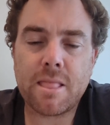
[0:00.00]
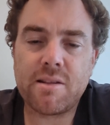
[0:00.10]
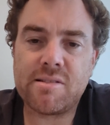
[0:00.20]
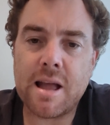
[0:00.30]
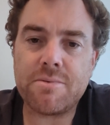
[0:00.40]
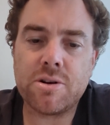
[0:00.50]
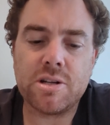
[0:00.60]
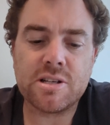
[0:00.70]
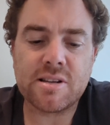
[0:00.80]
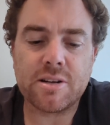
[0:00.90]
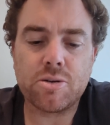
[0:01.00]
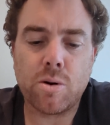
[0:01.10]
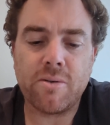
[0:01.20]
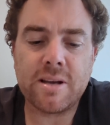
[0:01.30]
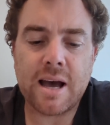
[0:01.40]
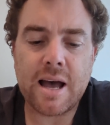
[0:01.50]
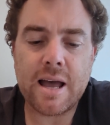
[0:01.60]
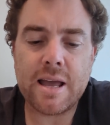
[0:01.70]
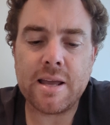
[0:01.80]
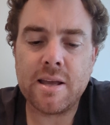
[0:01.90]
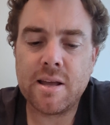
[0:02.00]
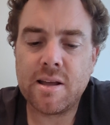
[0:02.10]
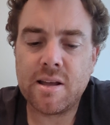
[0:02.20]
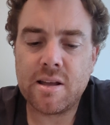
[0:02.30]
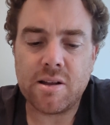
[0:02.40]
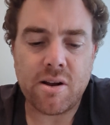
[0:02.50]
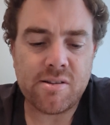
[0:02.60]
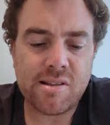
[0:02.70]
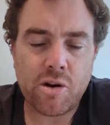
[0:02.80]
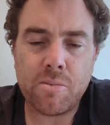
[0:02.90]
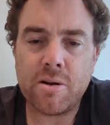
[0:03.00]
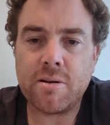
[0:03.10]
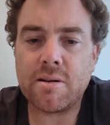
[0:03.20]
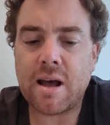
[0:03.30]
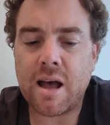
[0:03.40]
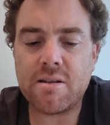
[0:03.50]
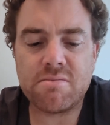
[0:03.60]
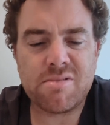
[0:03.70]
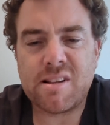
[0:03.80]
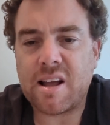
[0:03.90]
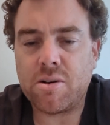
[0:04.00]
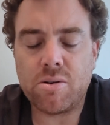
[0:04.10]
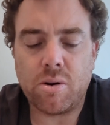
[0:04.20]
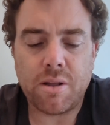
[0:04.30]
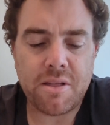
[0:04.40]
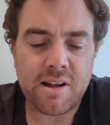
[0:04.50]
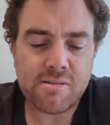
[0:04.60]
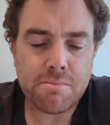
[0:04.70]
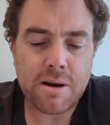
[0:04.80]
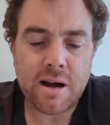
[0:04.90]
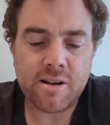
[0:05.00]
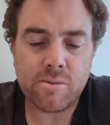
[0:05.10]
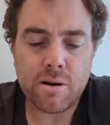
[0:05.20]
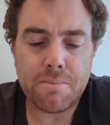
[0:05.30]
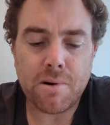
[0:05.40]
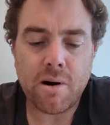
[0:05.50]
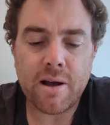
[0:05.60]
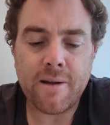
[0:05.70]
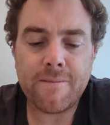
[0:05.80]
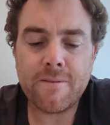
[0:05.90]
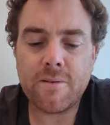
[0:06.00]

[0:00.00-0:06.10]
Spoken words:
Stamp duty just under 12k. Settlement, say call it $1,000 when you buy it.